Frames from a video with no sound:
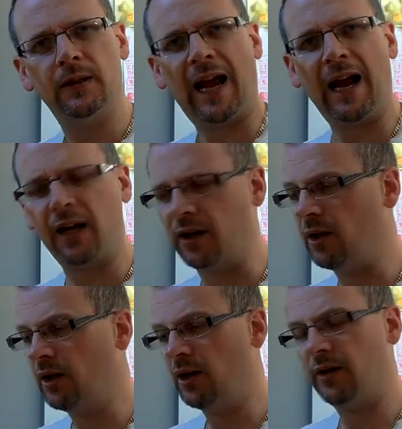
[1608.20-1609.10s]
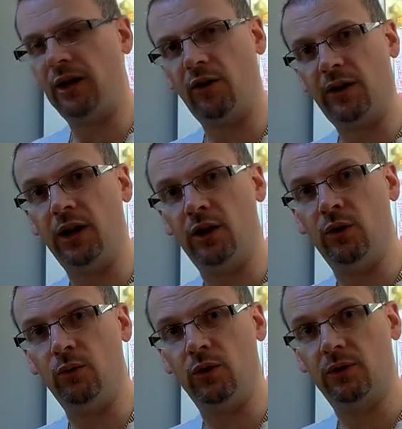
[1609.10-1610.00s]
hacker, then I think
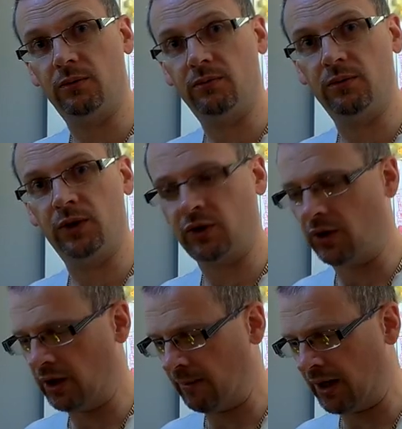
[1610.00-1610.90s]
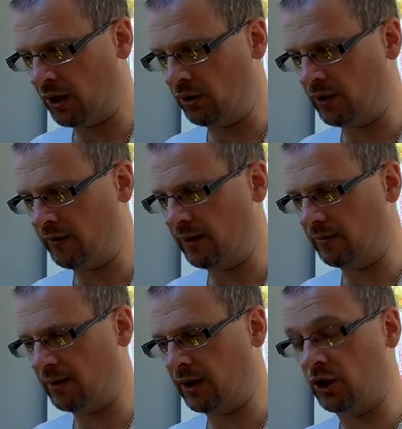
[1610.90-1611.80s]
you would certainly make use of it.
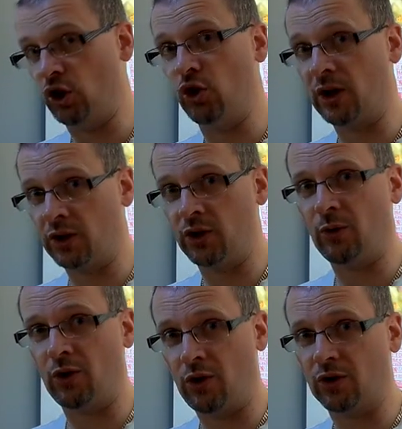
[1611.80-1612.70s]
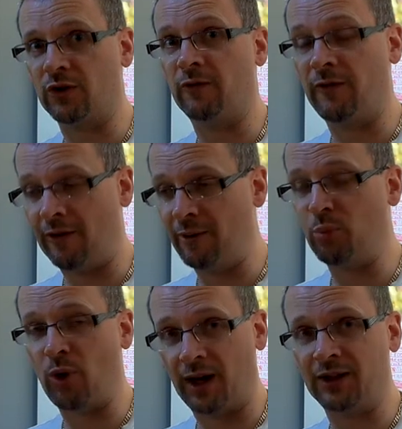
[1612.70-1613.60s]
And you can do lots of very
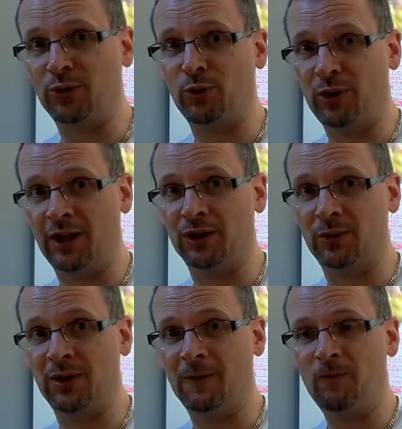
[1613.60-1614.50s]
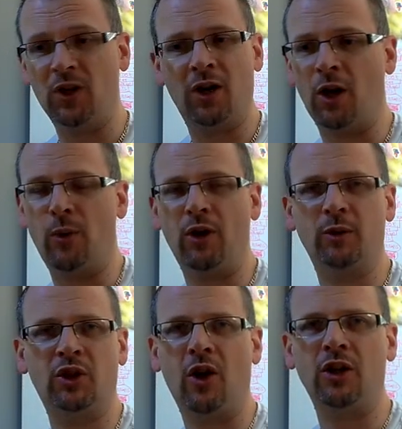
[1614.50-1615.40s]
practical things with it. I know when I
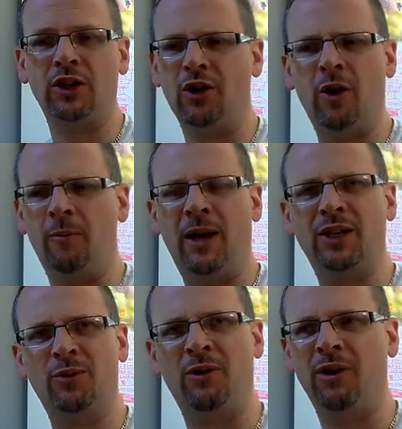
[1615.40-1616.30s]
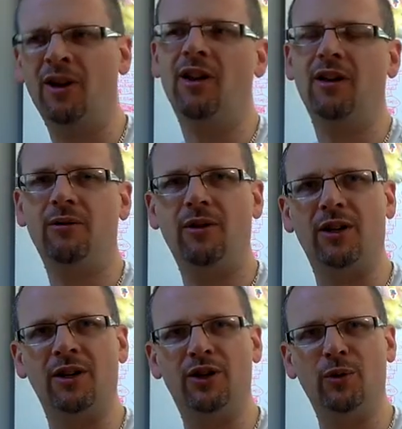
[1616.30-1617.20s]
started, a lot of mates were like, what are
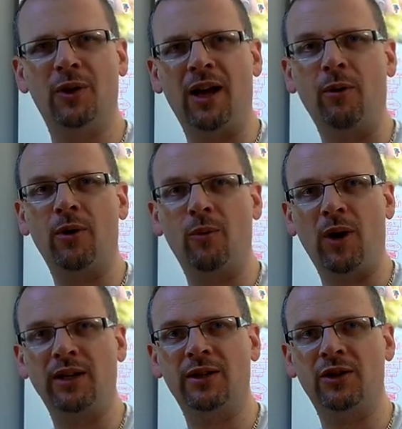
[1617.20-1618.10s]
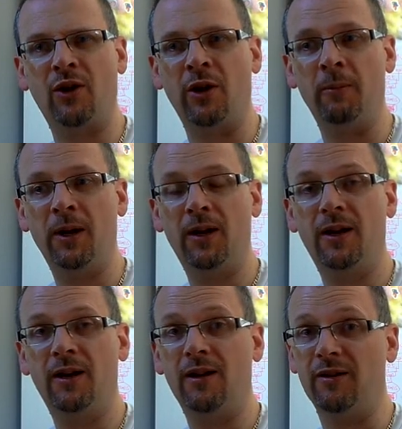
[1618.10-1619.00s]
you going to do with that? What a waste of time.
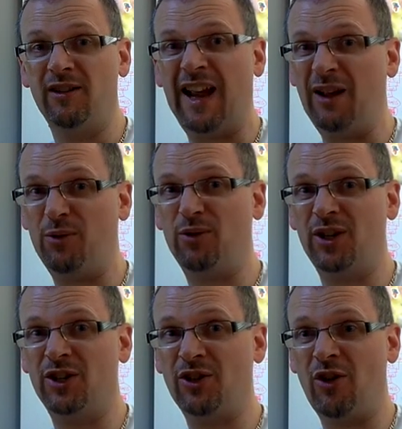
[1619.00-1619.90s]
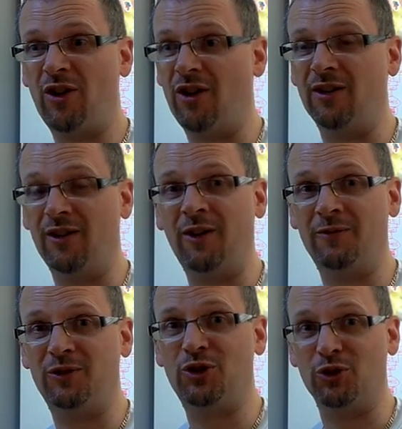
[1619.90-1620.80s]
Now, 3 years on,
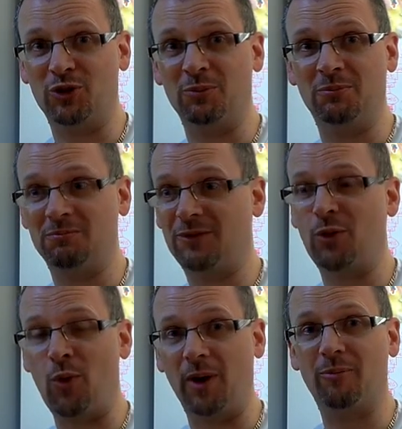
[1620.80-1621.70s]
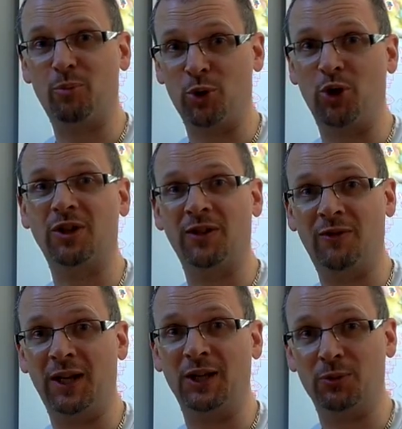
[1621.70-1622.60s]
I've done some quite productive
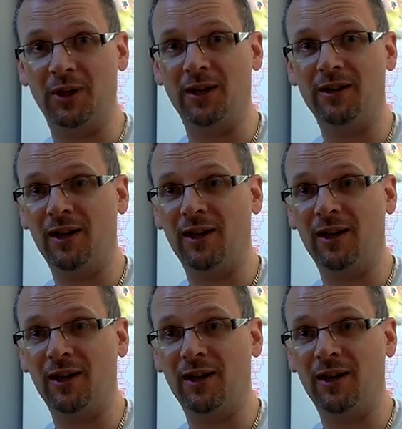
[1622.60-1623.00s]
things with it.